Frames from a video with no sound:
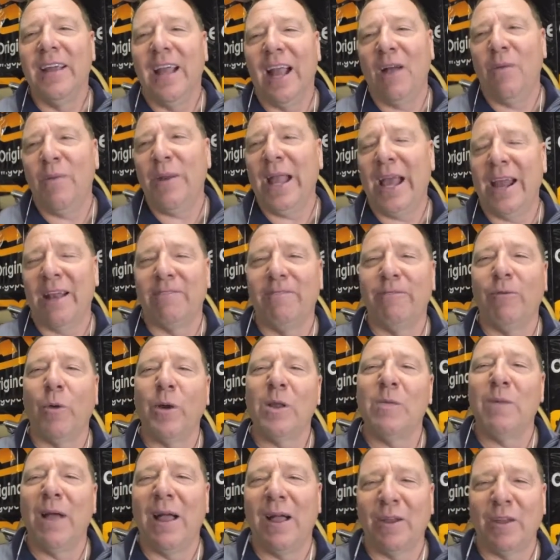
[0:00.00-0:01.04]
and we had a
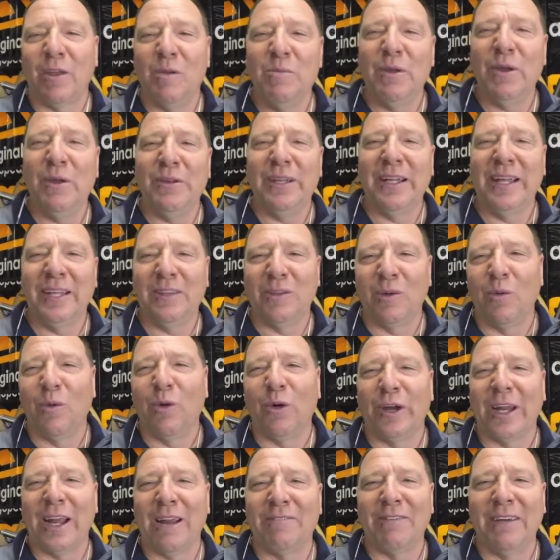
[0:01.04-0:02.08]
40-mile commute to get to
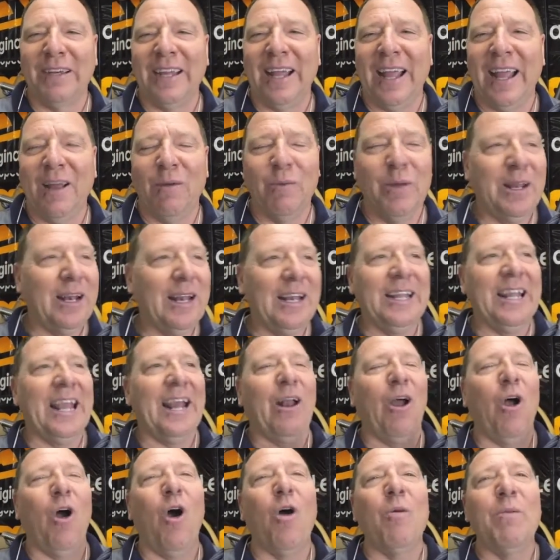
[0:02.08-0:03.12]
work every day. We didn't
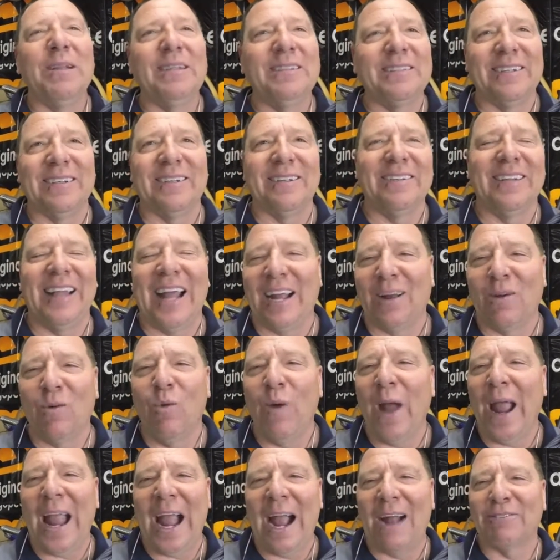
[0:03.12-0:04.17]
get home until like
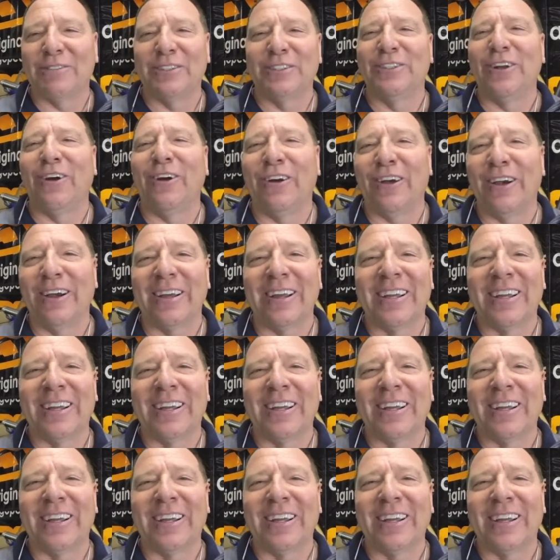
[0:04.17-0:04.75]
way after dark.